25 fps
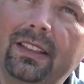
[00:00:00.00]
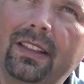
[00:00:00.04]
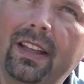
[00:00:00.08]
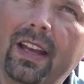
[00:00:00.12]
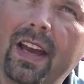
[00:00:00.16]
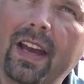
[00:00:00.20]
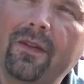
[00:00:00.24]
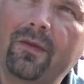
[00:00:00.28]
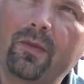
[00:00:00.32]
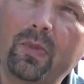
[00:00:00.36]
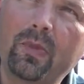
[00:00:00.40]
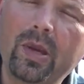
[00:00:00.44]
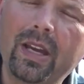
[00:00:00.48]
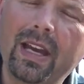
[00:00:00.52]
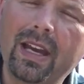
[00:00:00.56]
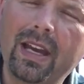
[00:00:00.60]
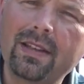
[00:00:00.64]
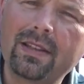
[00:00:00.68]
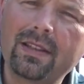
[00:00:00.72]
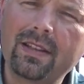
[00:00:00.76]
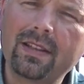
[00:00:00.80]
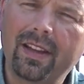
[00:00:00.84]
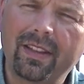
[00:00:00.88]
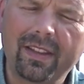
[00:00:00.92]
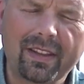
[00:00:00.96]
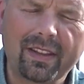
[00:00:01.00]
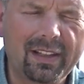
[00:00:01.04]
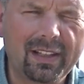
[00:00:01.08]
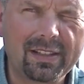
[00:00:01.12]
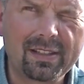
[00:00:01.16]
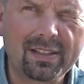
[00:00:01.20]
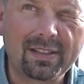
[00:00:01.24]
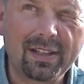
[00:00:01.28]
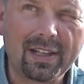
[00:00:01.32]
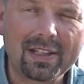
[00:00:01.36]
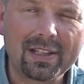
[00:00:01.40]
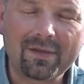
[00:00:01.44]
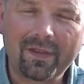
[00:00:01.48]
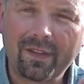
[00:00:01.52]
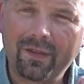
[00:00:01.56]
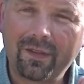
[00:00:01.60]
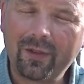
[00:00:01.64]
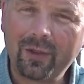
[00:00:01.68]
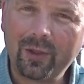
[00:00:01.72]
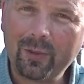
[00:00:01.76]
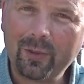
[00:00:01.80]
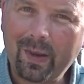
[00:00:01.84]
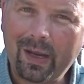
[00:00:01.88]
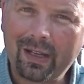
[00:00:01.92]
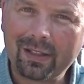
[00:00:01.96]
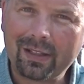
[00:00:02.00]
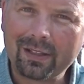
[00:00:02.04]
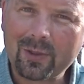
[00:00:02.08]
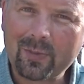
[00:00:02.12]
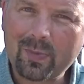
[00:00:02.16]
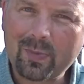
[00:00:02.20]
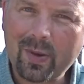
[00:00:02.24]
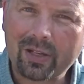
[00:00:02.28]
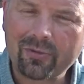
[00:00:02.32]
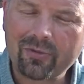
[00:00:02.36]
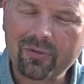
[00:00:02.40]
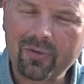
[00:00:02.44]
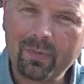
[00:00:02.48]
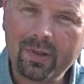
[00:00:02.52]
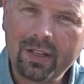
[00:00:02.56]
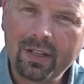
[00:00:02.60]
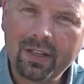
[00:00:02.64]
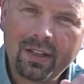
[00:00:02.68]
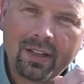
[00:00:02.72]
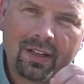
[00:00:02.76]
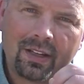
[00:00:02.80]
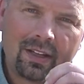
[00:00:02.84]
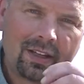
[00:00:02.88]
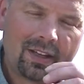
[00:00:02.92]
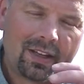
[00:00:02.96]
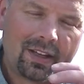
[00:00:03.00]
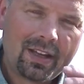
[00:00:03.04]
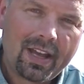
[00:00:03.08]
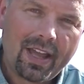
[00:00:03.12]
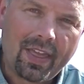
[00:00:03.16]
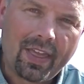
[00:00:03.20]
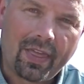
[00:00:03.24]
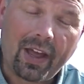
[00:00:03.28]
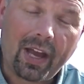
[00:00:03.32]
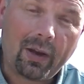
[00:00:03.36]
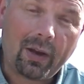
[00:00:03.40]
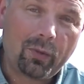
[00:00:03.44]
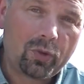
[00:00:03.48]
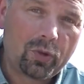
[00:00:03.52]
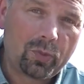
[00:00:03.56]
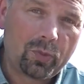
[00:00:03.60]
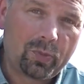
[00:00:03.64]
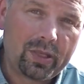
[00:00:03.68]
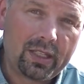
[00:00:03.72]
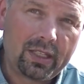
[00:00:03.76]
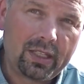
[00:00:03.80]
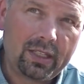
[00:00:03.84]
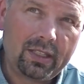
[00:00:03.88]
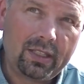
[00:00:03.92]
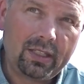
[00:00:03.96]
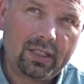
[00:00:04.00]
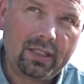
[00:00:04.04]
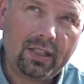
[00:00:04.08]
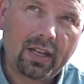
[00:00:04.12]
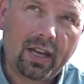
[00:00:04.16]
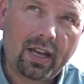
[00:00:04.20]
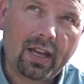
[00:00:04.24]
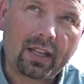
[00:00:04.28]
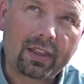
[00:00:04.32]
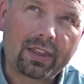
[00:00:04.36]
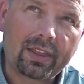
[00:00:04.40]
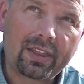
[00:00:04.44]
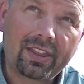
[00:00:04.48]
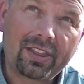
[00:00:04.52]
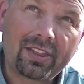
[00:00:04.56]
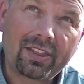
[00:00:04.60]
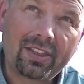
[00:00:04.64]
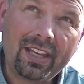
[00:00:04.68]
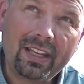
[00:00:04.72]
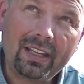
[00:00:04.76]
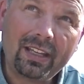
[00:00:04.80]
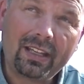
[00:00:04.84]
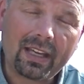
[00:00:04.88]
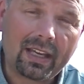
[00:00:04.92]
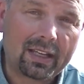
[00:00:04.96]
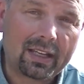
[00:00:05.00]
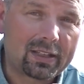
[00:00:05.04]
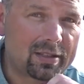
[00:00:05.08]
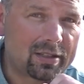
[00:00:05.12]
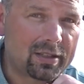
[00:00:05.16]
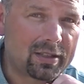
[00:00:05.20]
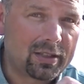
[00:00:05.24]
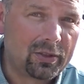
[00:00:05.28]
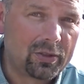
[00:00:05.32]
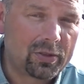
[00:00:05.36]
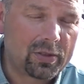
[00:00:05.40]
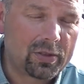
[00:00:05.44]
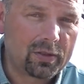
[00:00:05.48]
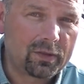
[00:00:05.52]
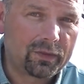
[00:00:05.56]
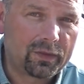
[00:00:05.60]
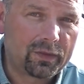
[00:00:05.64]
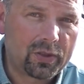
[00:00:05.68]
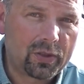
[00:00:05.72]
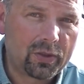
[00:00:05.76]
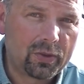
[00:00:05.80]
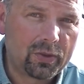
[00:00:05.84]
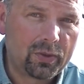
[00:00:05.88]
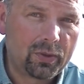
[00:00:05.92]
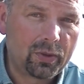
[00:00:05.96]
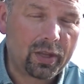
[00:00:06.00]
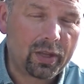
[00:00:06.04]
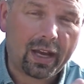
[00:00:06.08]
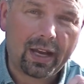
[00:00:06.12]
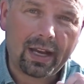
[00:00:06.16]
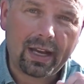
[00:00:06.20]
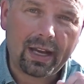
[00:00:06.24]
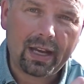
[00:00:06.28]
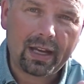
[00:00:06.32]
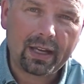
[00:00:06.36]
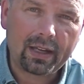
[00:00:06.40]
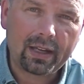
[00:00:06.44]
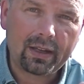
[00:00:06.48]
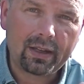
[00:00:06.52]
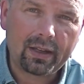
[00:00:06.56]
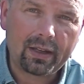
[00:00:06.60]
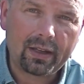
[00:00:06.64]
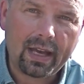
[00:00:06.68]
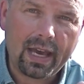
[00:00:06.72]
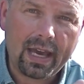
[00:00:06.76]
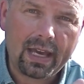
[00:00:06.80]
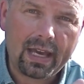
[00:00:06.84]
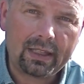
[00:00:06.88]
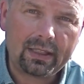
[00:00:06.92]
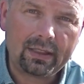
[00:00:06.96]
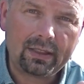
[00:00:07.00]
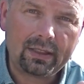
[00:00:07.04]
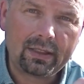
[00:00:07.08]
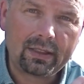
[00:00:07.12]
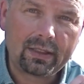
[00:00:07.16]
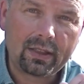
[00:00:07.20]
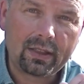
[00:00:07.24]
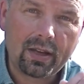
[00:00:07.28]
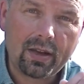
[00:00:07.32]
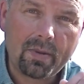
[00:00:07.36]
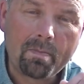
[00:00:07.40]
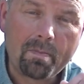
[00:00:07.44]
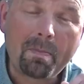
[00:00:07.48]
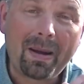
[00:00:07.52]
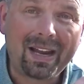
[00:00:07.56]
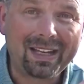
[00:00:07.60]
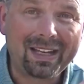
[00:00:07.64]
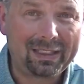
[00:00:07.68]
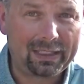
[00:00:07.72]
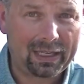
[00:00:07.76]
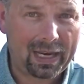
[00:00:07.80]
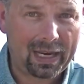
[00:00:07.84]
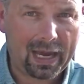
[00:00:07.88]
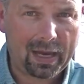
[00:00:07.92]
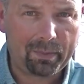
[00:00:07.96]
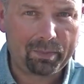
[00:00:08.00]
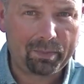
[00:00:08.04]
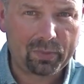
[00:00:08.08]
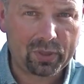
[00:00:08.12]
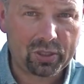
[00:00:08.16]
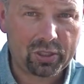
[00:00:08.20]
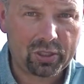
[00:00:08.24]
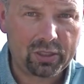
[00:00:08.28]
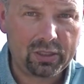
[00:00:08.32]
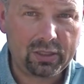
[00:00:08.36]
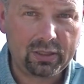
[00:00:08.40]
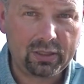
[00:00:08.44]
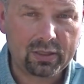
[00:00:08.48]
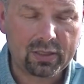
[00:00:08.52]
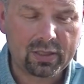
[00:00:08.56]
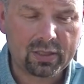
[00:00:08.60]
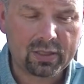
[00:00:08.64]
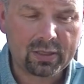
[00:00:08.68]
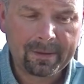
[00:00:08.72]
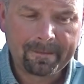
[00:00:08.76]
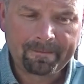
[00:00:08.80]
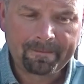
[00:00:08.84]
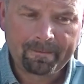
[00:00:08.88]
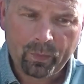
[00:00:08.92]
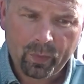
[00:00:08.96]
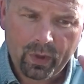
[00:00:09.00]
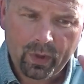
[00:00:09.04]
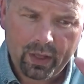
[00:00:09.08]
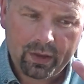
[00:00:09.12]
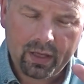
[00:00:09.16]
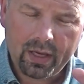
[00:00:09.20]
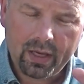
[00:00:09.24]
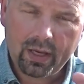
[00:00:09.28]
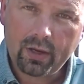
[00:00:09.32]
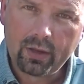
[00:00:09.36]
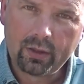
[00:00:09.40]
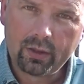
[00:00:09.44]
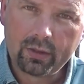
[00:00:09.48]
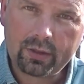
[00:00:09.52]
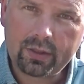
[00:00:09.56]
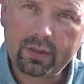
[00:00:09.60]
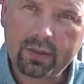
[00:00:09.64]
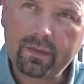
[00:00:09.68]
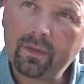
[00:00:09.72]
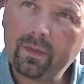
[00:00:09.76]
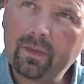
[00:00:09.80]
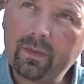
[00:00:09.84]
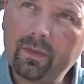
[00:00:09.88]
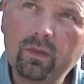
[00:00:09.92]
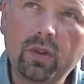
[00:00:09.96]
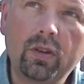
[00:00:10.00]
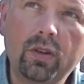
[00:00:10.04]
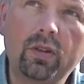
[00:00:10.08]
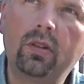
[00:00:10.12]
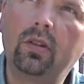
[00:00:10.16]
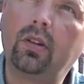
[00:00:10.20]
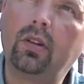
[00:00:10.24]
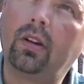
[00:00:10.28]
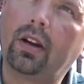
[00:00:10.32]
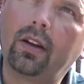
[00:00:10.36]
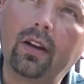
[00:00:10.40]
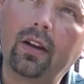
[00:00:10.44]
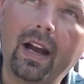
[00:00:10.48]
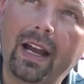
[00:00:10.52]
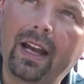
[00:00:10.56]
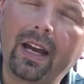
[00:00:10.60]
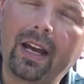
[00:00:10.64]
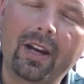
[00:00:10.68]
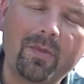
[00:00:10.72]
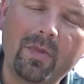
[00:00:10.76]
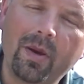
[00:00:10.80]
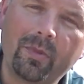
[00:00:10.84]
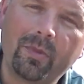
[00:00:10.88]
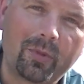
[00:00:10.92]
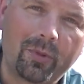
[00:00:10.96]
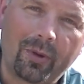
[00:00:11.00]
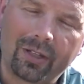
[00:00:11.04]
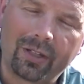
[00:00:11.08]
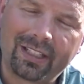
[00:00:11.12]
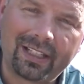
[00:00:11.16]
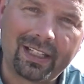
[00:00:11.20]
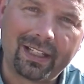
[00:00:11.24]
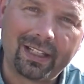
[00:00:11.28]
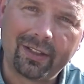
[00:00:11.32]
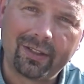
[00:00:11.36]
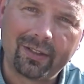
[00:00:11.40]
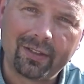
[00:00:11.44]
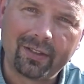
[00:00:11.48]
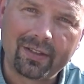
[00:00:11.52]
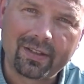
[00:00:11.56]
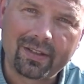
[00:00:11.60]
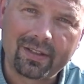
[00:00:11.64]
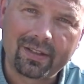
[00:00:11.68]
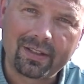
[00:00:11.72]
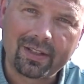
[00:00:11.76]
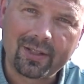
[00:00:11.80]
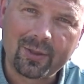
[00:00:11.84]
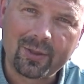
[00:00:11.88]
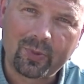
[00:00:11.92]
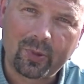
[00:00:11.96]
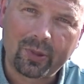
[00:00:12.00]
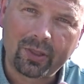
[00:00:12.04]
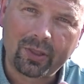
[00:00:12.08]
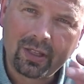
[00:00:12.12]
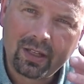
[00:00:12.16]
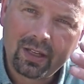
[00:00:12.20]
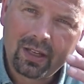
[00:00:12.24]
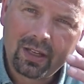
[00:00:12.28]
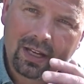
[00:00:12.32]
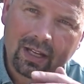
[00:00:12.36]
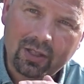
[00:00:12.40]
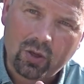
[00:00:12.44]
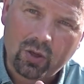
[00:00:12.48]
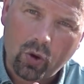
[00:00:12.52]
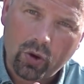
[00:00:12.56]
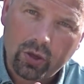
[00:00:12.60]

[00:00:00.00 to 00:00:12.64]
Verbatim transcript: F B S, I think that stands for full band spectrum. That would be, I think, exclusive to the higher end Minelab machines. They hunt, oh, I can't remember what kilohertz it is, but it's a